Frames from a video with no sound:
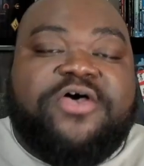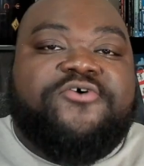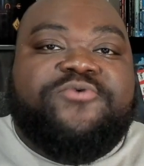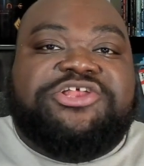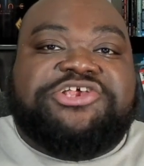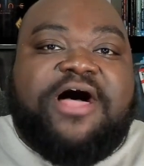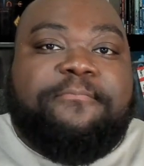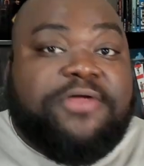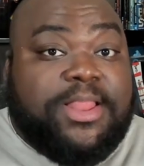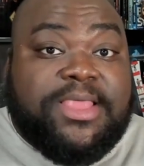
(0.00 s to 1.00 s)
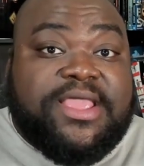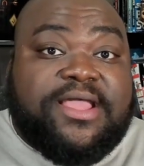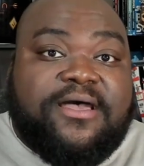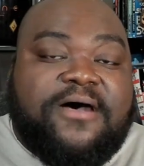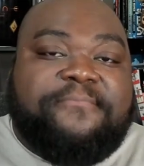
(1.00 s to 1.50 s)
which I'll put a link
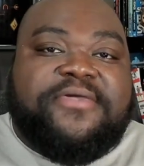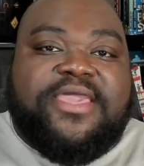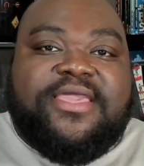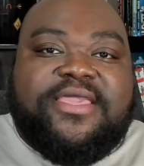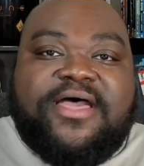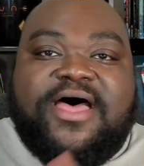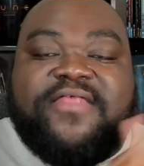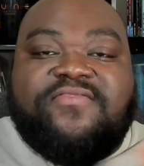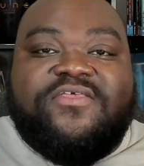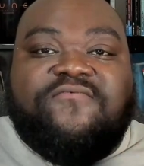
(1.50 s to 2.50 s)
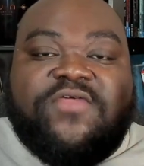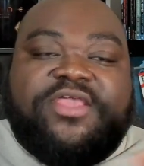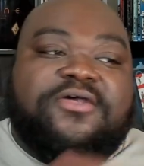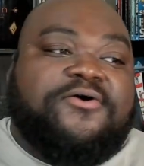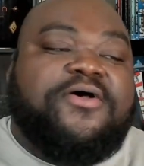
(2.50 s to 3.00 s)
up on the
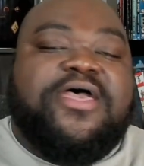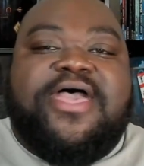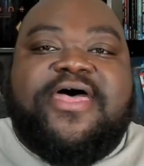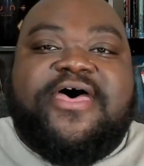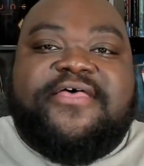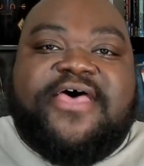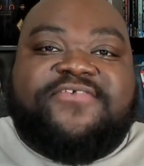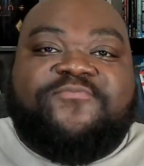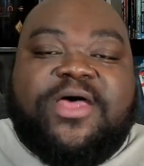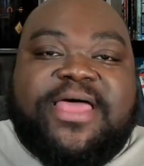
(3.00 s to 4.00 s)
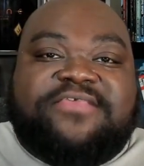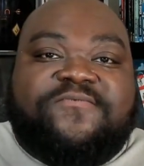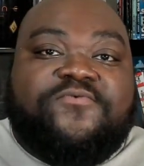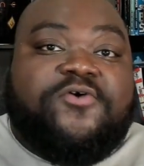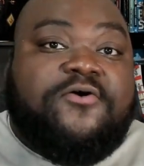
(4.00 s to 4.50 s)
video, as well as
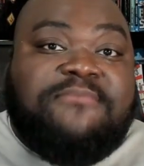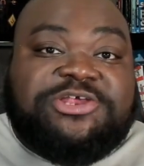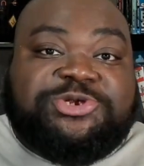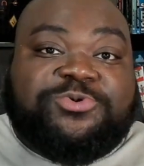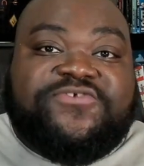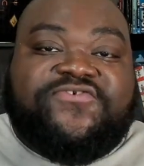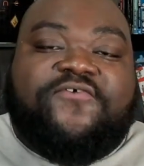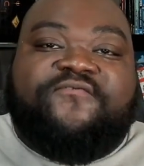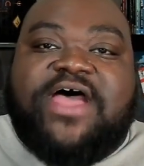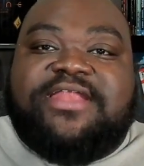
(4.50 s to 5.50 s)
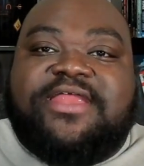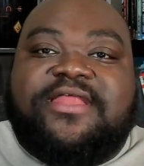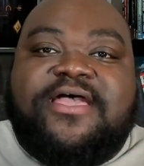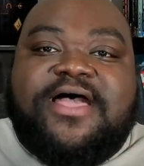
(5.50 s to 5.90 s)
if you go in my shorts, you'll find it.